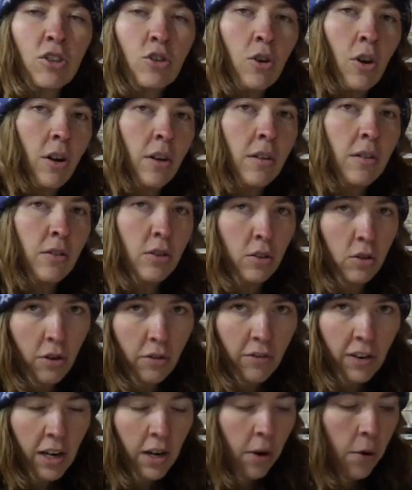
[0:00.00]
called
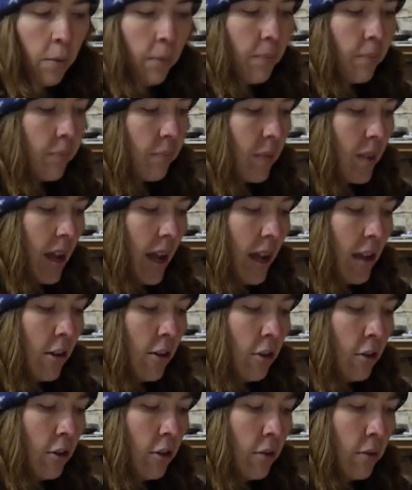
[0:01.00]
sgraffito and
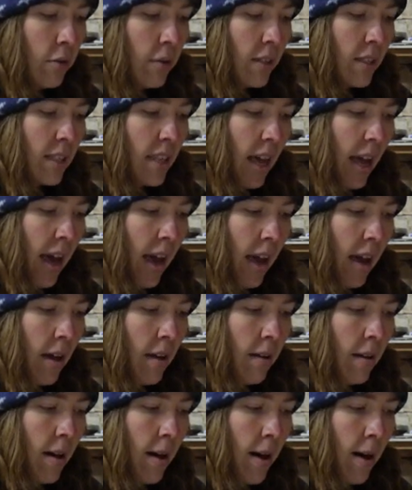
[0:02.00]
you use a,
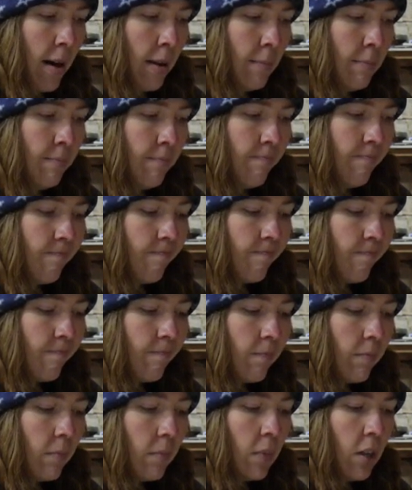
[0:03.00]
um,
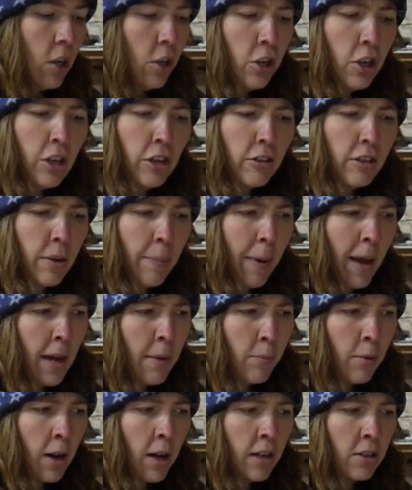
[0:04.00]
you could use a
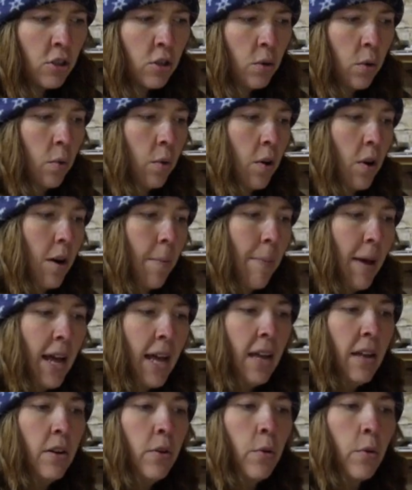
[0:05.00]
paintbrush or a
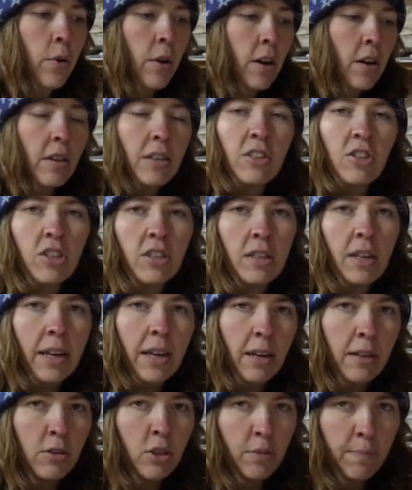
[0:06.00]
pen or just like
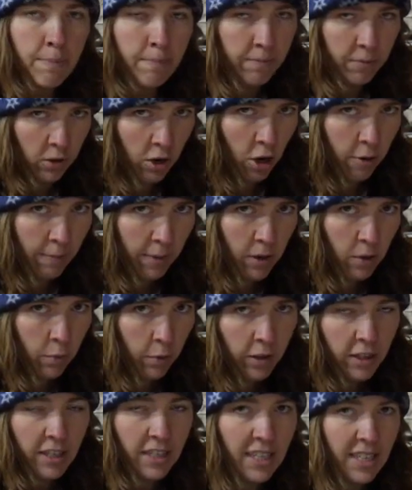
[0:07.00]
a sh sharpened
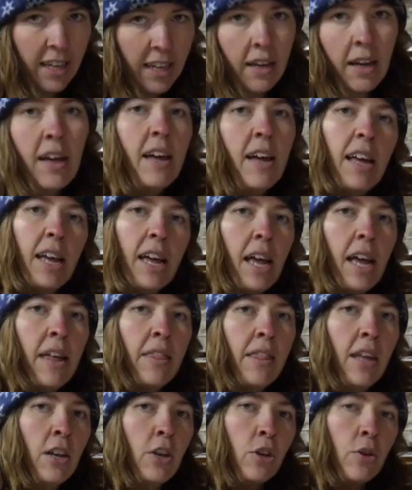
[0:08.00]
wooden stick
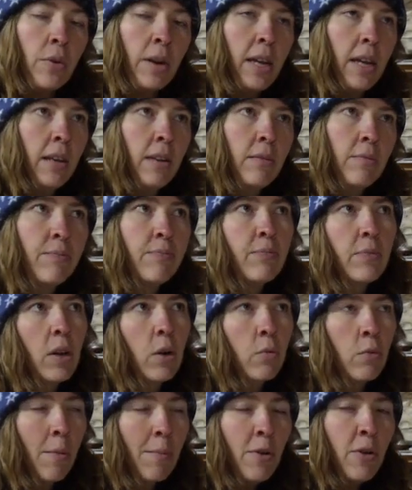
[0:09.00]
and then you can
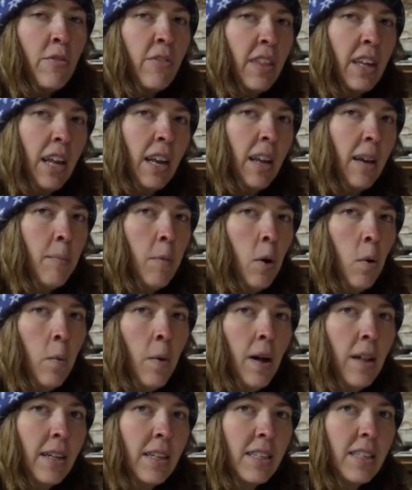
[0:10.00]
remove the enamel
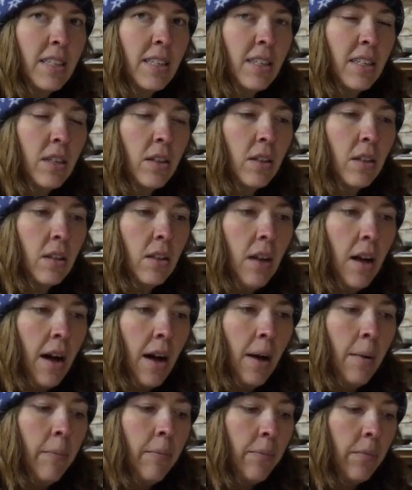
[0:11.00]
while it's still,
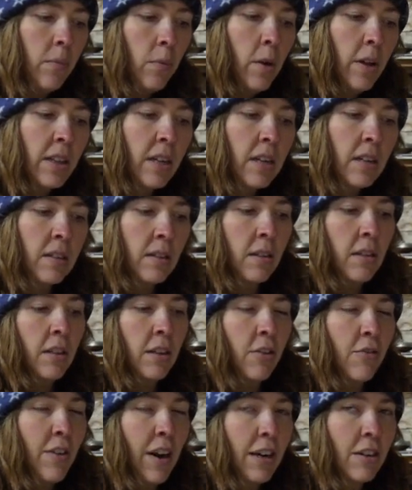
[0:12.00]
um, while the
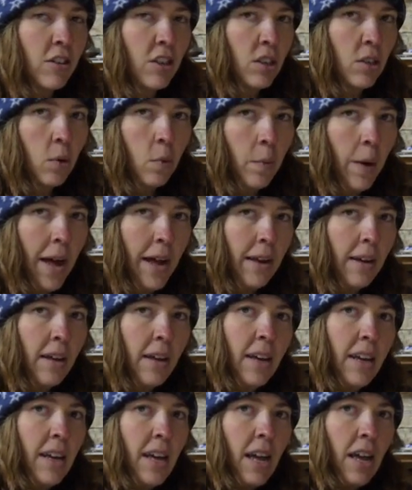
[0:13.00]
your fire still wet
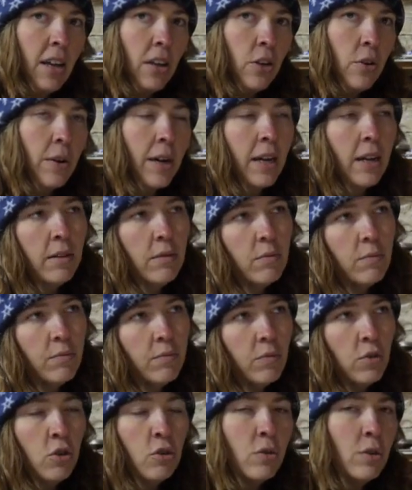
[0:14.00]
and you can
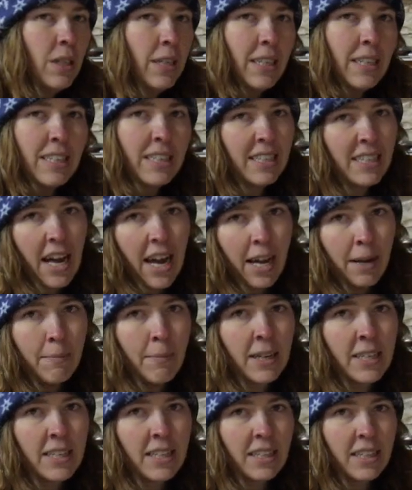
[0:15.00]
doodle a design
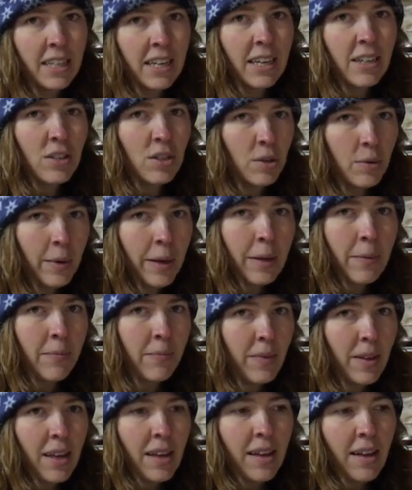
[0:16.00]
basically into it
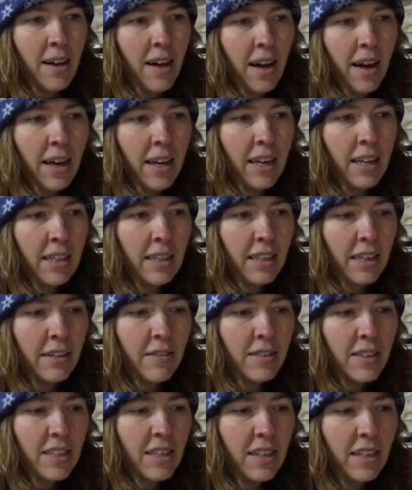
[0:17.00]
uh, and it
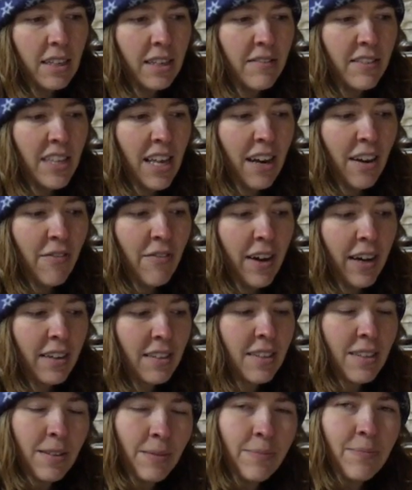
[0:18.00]
leaves, leaves that
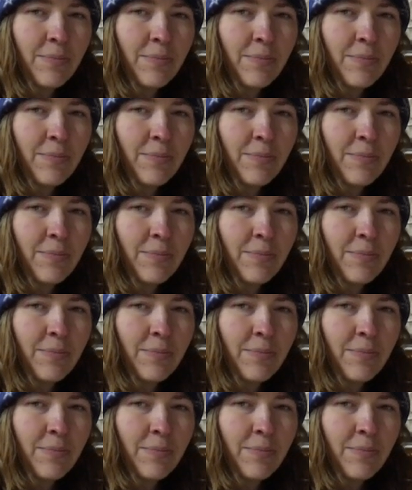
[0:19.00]
effect.